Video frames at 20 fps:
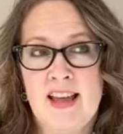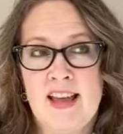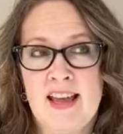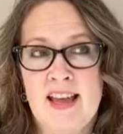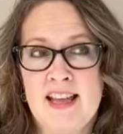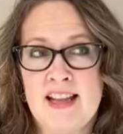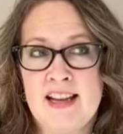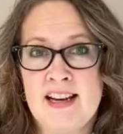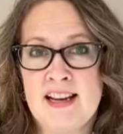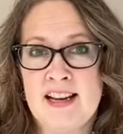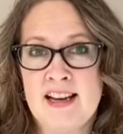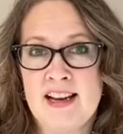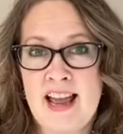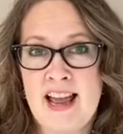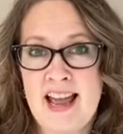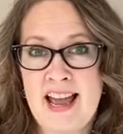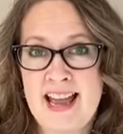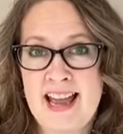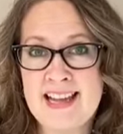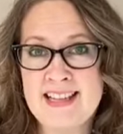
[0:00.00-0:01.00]
And it
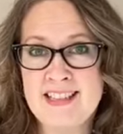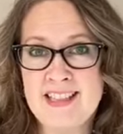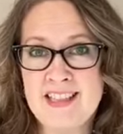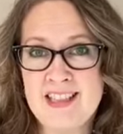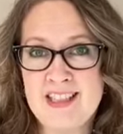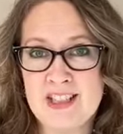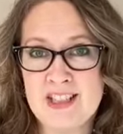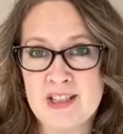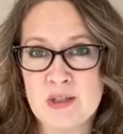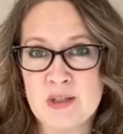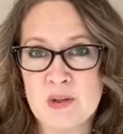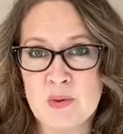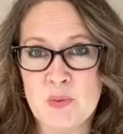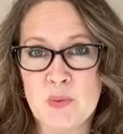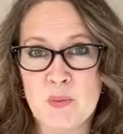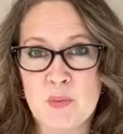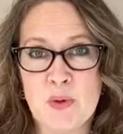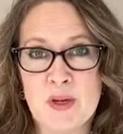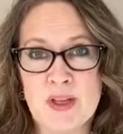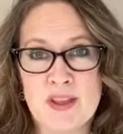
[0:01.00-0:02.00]
has to
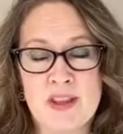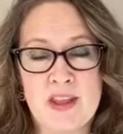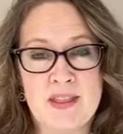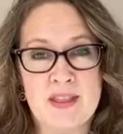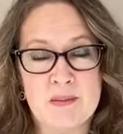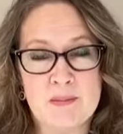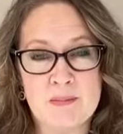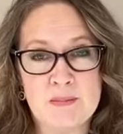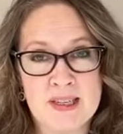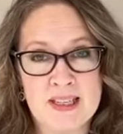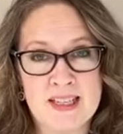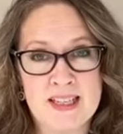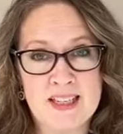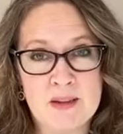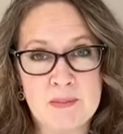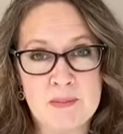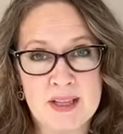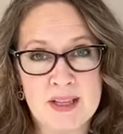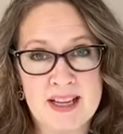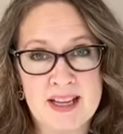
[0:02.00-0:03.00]
do with the meaning
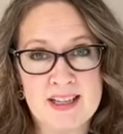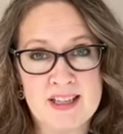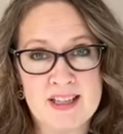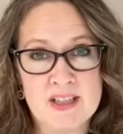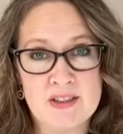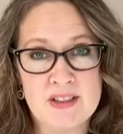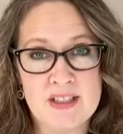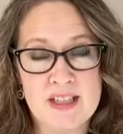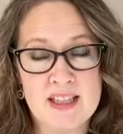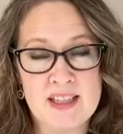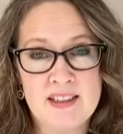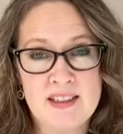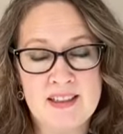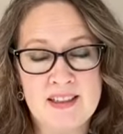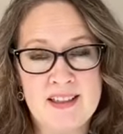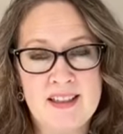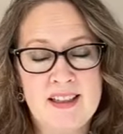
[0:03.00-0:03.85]
applied to it.